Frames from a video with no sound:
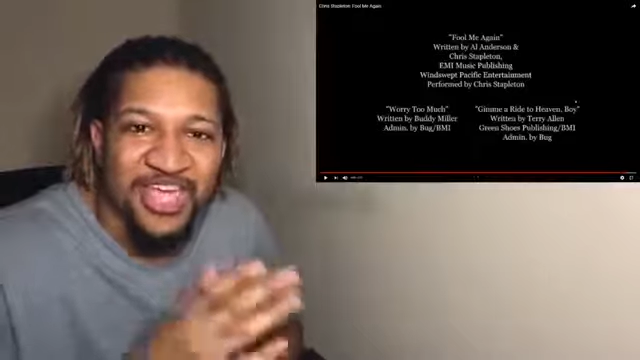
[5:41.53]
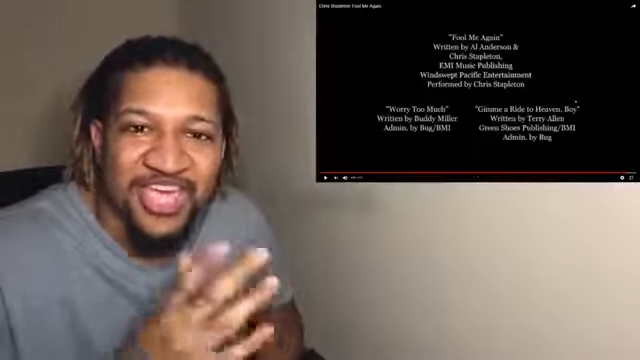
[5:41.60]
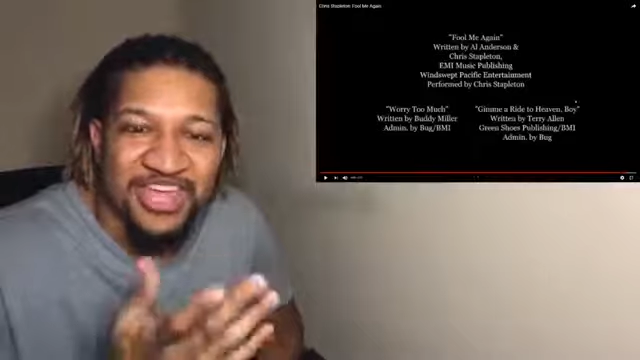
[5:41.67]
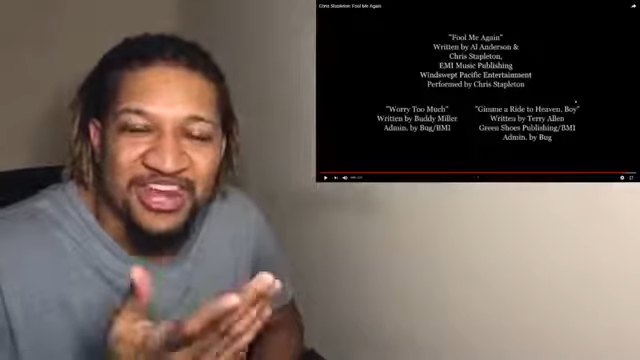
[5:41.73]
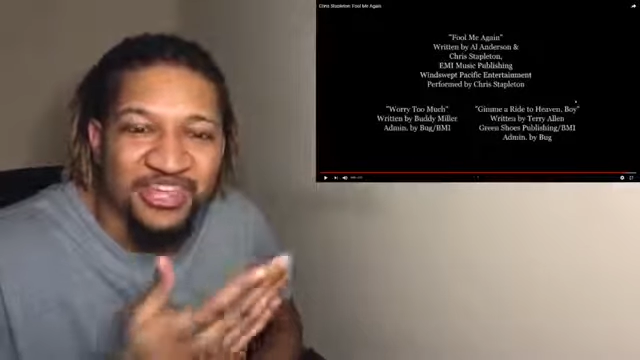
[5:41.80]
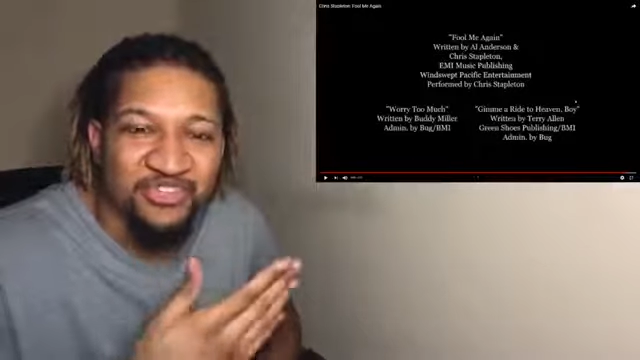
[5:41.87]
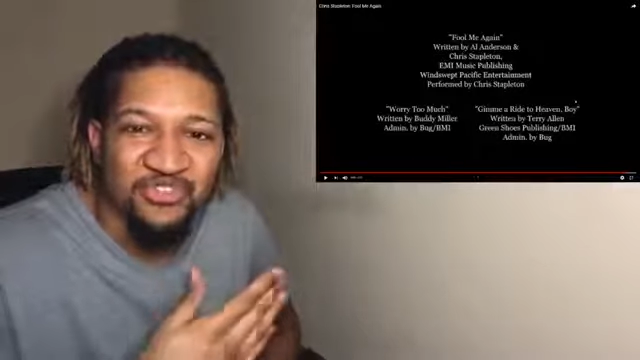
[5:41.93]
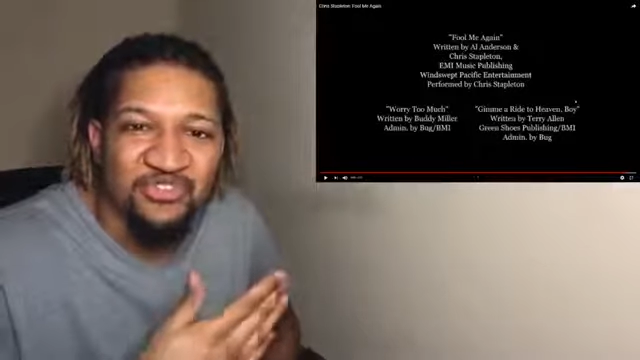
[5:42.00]

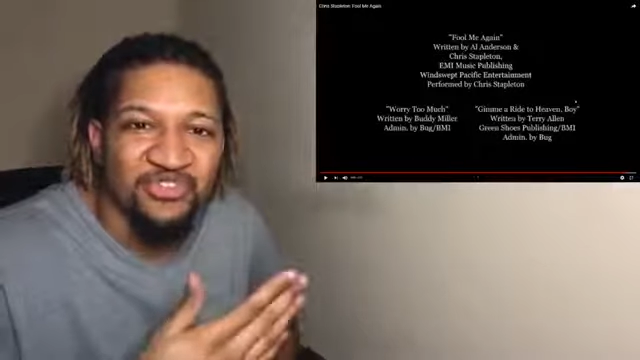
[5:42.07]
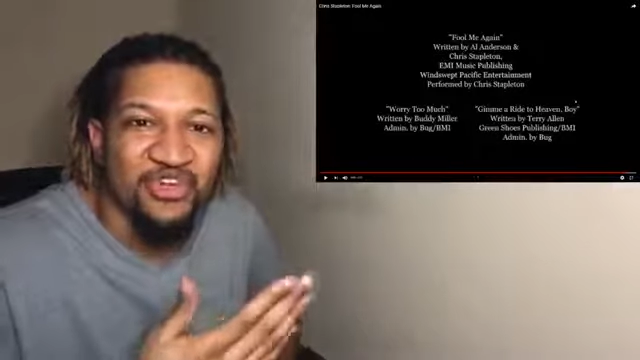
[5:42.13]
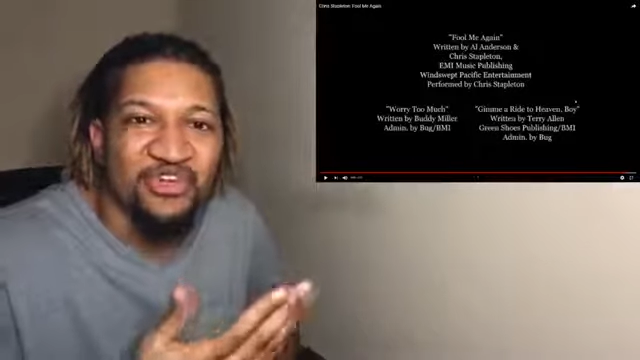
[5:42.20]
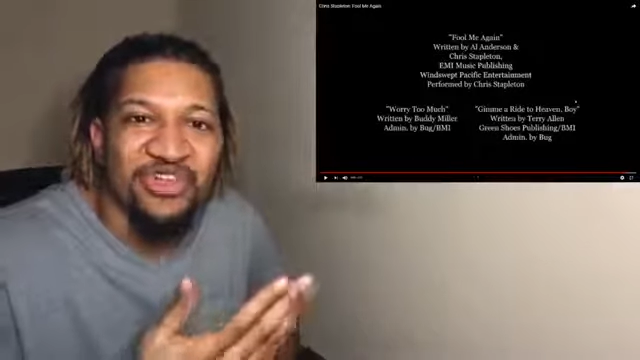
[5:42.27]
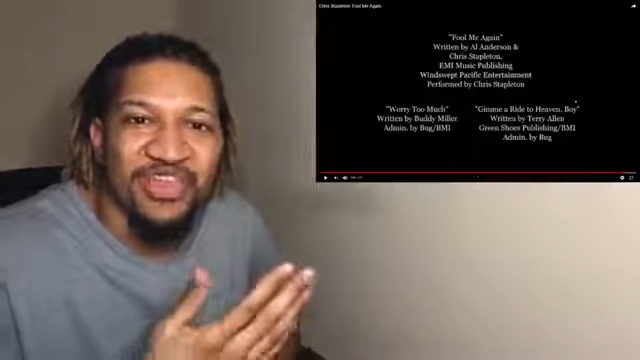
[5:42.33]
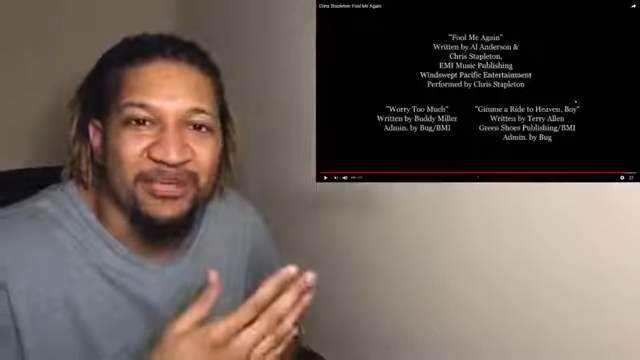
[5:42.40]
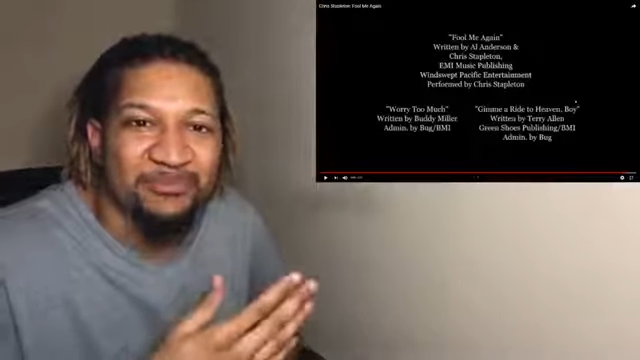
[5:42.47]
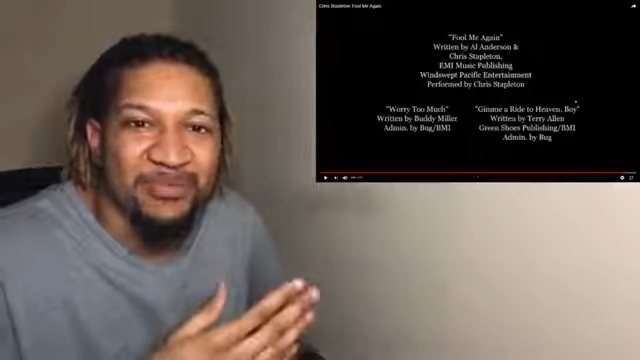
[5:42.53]
and I just saw,
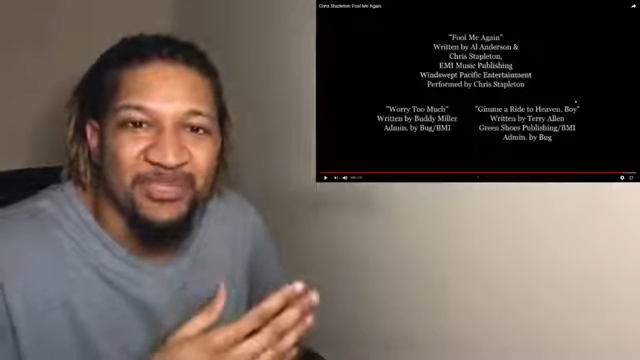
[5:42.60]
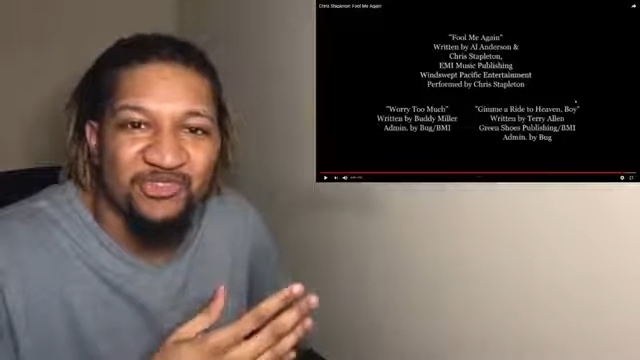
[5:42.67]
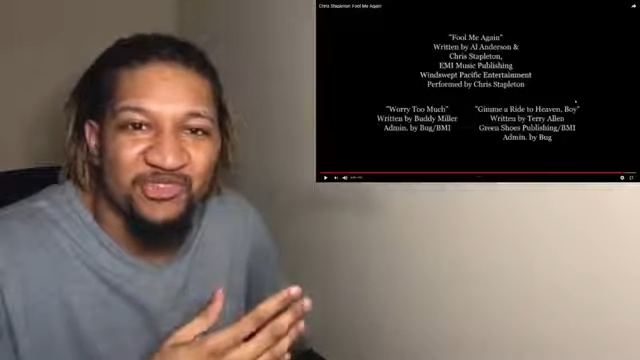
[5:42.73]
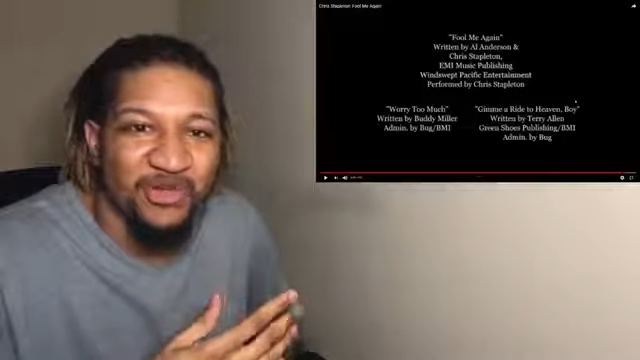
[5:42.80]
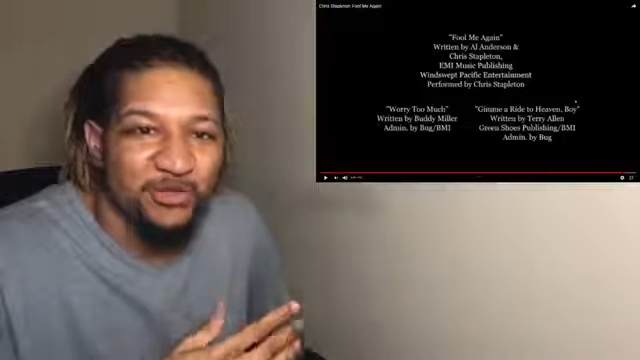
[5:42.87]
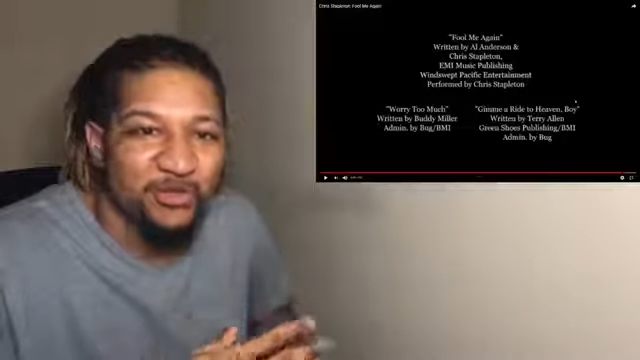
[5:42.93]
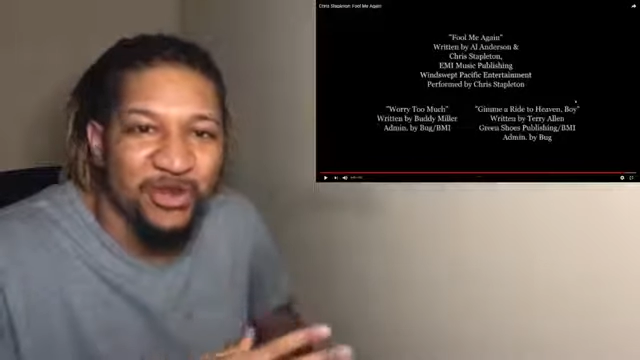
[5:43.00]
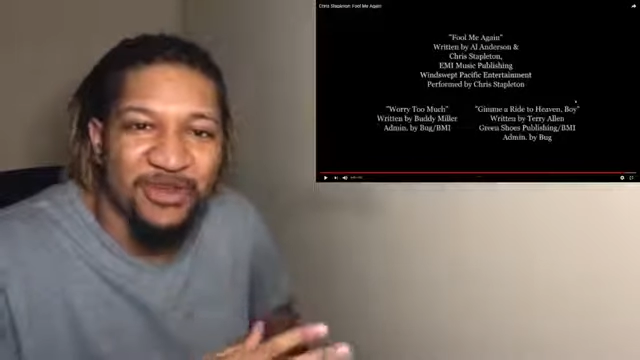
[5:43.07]
like, a
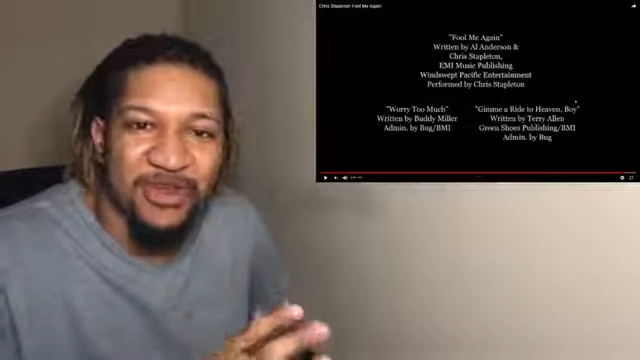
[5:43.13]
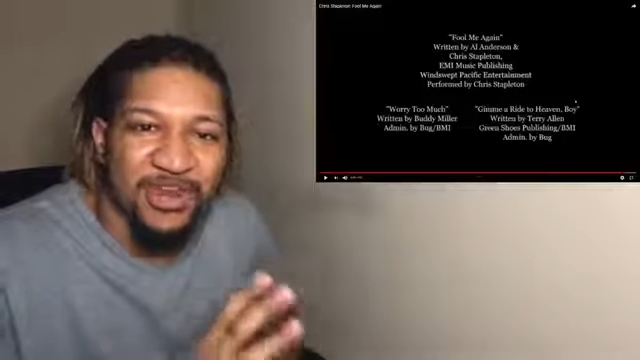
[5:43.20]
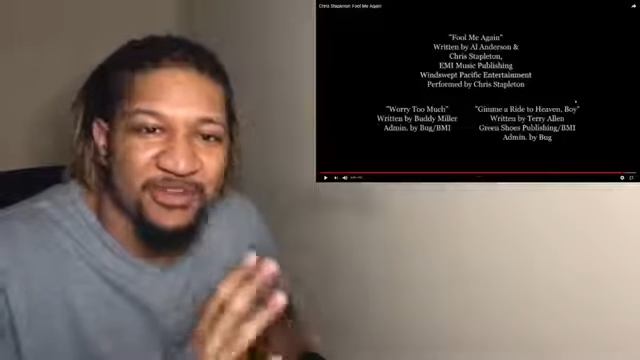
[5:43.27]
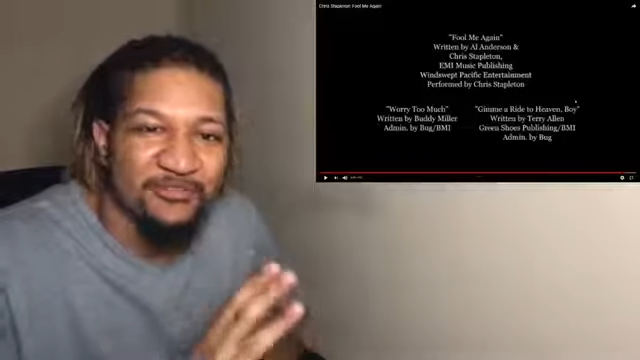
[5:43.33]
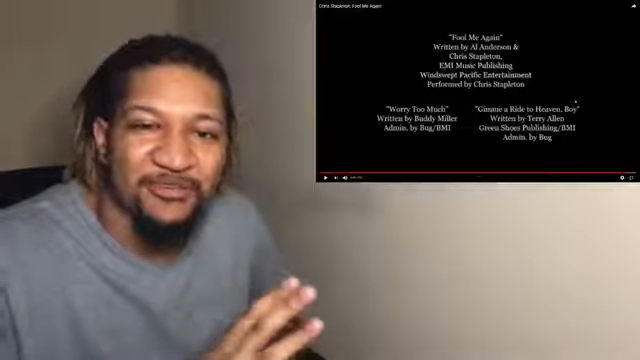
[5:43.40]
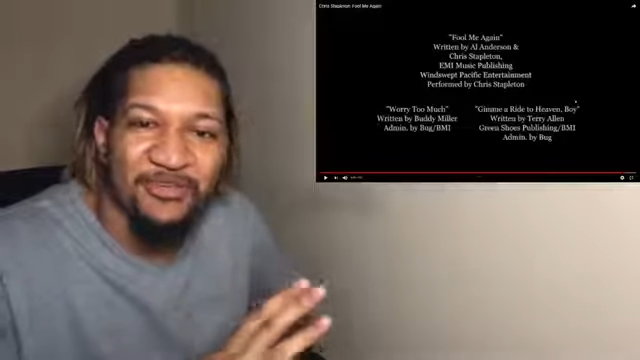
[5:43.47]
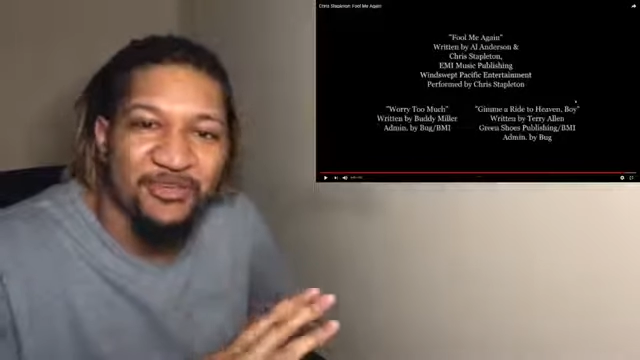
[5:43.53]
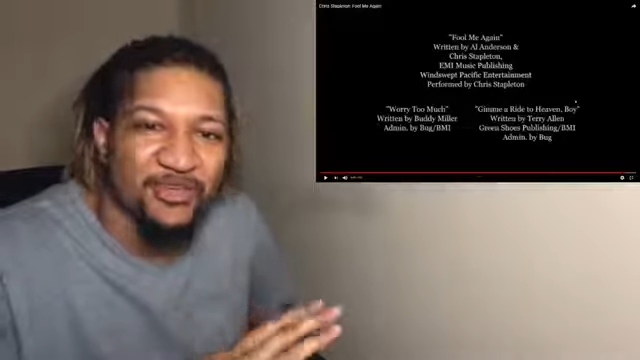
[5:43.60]
picture, I would
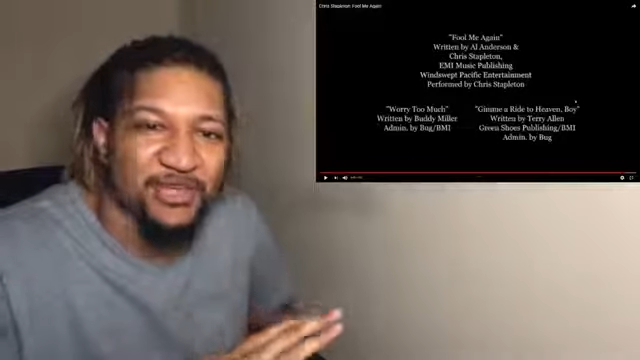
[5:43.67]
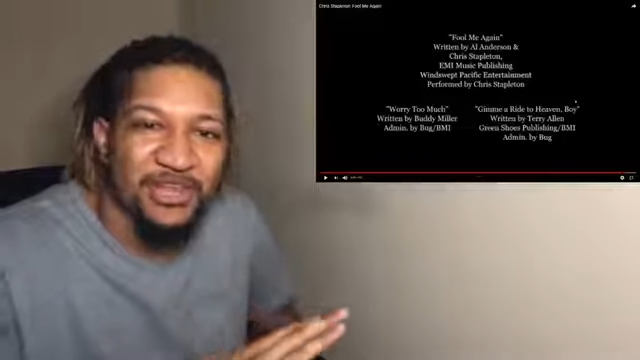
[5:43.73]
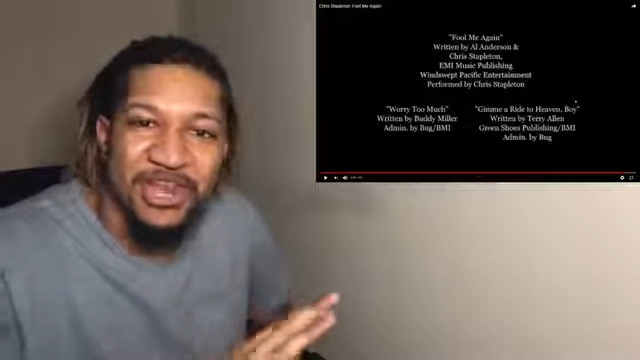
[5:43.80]
have